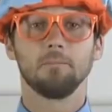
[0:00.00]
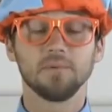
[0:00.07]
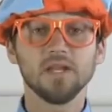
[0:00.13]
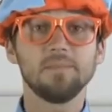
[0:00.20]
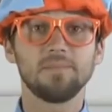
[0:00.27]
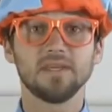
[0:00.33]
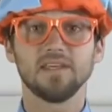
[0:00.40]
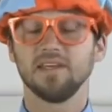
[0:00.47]

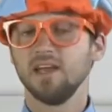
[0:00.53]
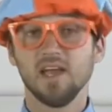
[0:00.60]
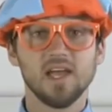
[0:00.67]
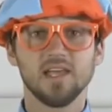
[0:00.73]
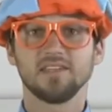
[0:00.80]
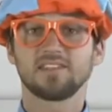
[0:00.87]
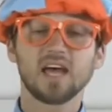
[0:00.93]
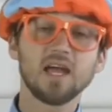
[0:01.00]
Blippi,
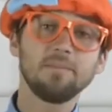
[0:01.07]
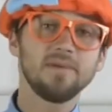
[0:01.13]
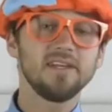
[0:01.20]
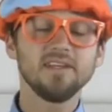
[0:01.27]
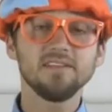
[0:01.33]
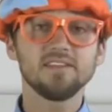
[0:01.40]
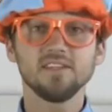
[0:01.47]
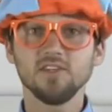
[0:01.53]
and type it
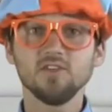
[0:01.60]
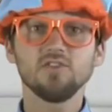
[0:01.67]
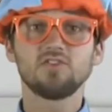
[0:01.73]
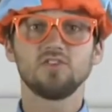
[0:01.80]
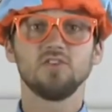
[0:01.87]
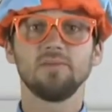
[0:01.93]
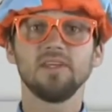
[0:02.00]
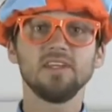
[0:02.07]
into
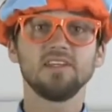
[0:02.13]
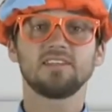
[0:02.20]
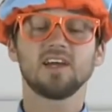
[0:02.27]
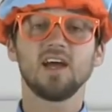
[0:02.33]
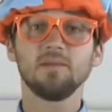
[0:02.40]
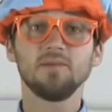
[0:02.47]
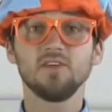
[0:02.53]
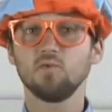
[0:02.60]
YouTube
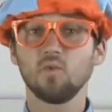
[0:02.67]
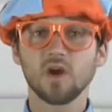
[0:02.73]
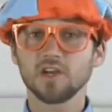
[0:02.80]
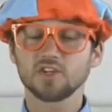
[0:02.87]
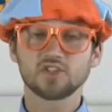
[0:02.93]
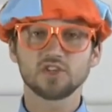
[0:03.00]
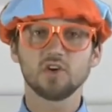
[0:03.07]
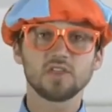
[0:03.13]
anytime you
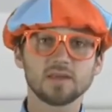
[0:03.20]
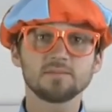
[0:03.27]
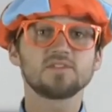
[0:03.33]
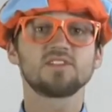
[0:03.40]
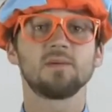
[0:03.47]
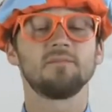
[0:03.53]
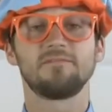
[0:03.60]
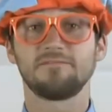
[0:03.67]
want to show them
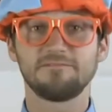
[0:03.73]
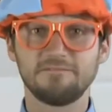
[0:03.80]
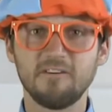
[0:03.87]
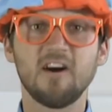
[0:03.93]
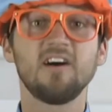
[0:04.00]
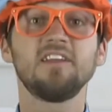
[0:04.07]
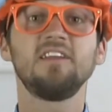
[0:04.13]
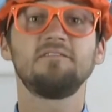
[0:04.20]
some
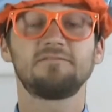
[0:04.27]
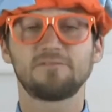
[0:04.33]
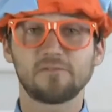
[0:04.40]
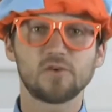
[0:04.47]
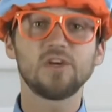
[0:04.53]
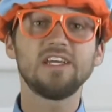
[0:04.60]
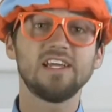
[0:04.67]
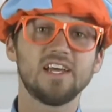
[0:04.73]
fun,
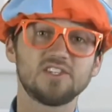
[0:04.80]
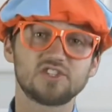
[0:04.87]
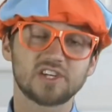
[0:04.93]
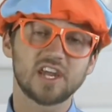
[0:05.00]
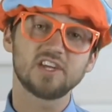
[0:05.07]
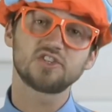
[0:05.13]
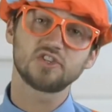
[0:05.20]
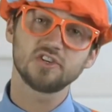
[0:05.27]
free,
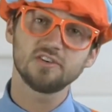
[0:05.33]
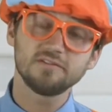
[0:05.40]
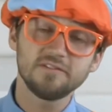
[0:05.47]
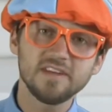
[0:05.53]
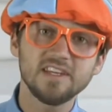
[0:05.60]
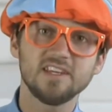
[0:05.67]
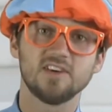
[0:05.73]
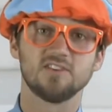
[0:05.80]
educational
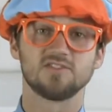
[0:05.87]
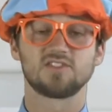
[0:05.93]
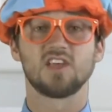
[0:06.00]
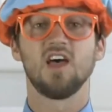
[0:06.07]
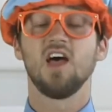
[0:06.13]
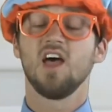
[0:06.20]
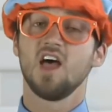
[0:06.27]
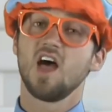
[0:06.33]
videos.
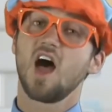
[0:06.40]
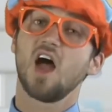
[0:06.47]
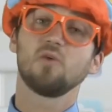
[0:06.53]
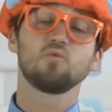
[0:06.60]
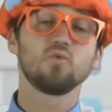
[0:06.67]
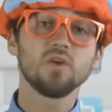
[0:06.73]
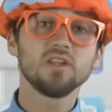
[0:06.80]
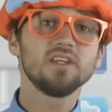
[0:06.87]
I
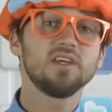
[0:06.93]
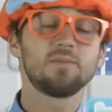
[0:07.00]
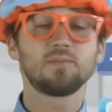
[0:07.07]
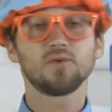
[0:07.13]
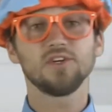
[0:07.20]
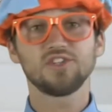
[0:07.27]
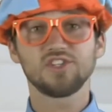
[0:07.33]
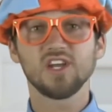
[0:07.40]
really
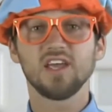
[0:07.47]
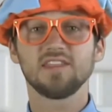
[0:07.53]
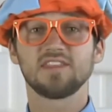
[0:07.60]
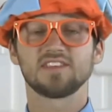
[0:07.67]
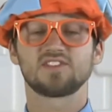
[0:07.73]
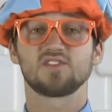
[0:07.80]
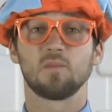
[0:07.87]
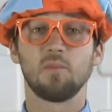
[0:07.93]
appreciate
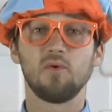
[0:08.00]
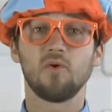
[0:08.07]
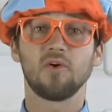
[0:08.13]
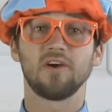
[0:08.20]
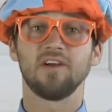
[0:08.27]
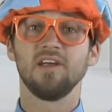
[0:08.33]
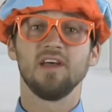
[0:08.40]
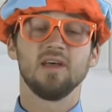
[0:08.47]
the
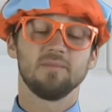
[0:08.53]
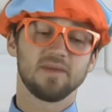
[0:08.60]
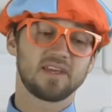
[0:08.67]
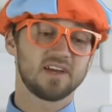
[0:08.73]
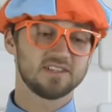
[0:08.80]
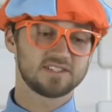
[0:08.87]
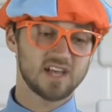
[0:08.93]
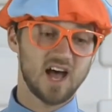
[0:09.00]
support
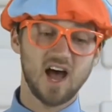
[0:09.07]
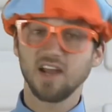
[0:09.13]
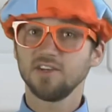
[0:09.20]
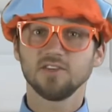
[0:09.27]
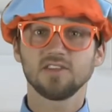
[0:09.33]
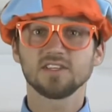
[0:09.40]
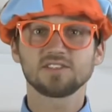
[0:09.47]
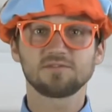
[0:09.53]
because I
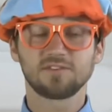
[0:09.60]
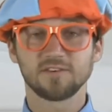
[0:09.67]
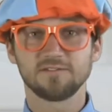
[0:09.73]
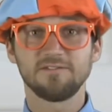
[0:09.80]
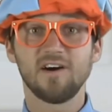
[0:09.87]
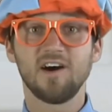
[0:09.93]
do this for